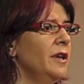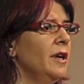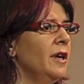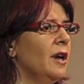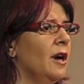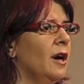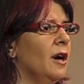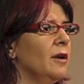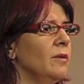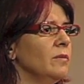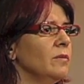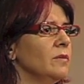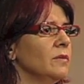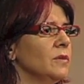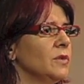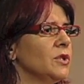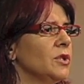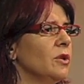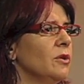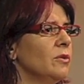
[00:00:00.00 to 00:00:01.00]
Um,
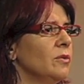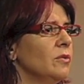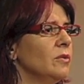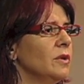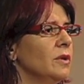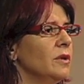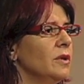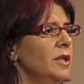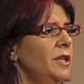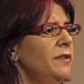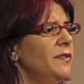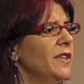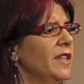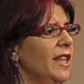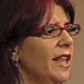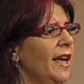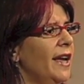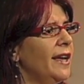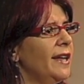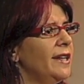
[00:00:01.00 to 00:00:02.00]
so even
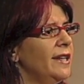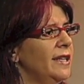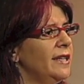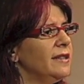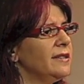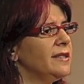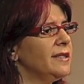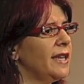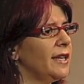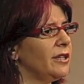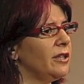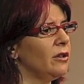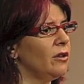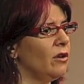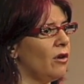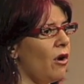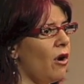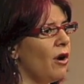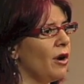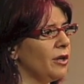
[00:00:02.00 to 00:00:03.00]
they need a secular
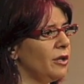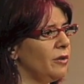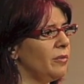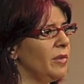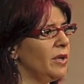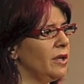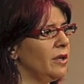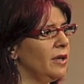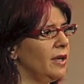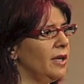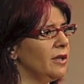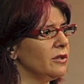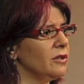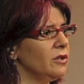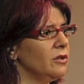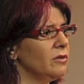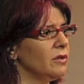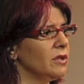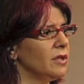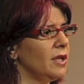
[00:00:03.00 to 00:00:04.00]
argument against
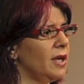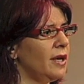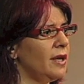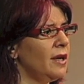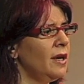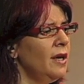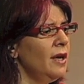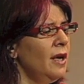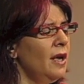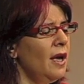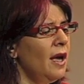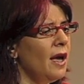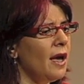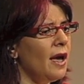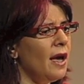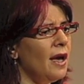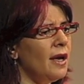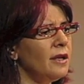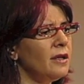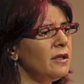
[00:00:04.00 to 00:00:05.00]
suicide.
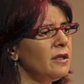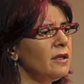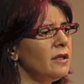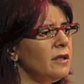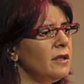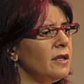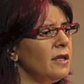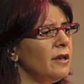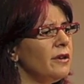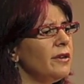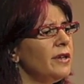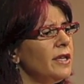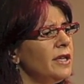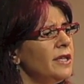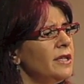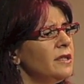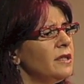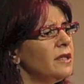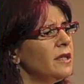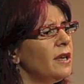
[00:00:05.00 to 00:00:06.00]
And there
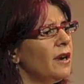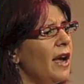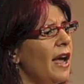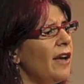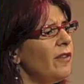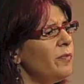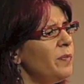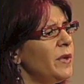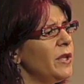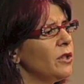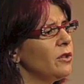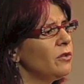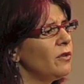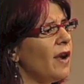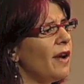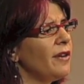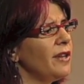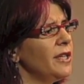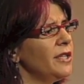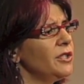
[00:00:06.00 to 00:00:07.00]
have been
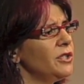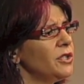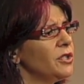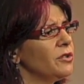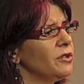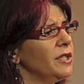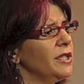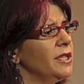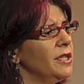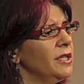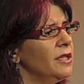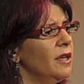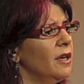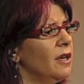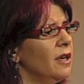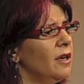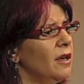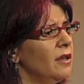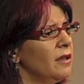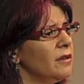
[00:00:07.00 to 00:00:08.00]
throughout history
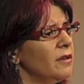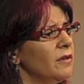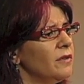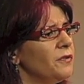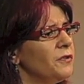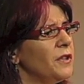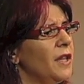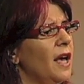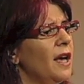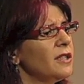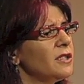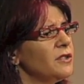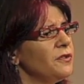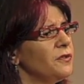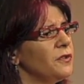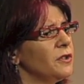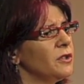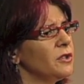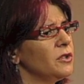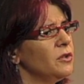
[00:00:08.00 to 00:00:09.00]
uh,
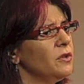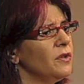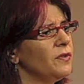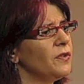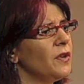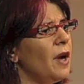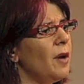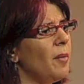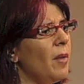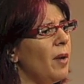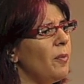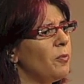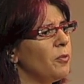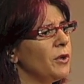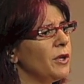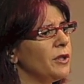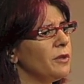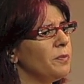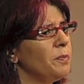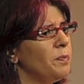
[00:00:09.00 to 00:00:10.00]
philosophers who have come up
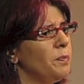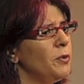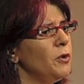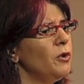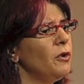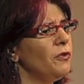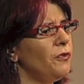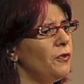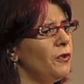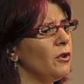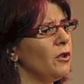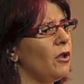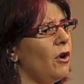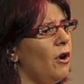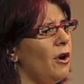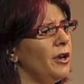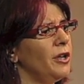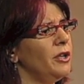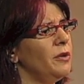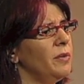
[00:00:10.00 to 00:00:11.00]
with beautiful
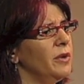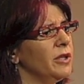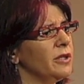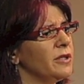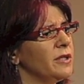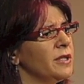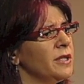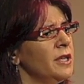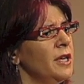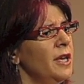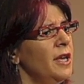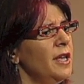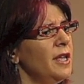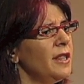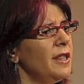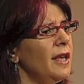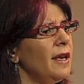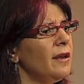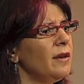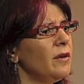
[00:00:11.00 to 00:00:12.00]
arguments
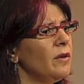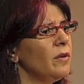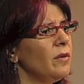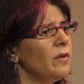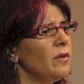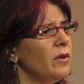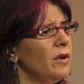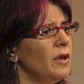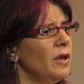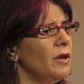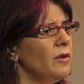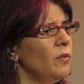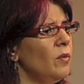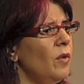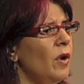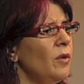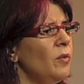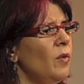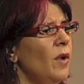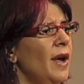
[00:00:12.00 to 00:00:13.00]
that in
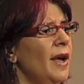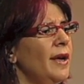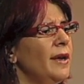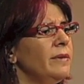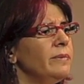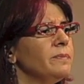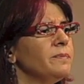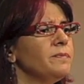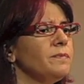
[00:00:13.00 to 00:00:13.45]
one way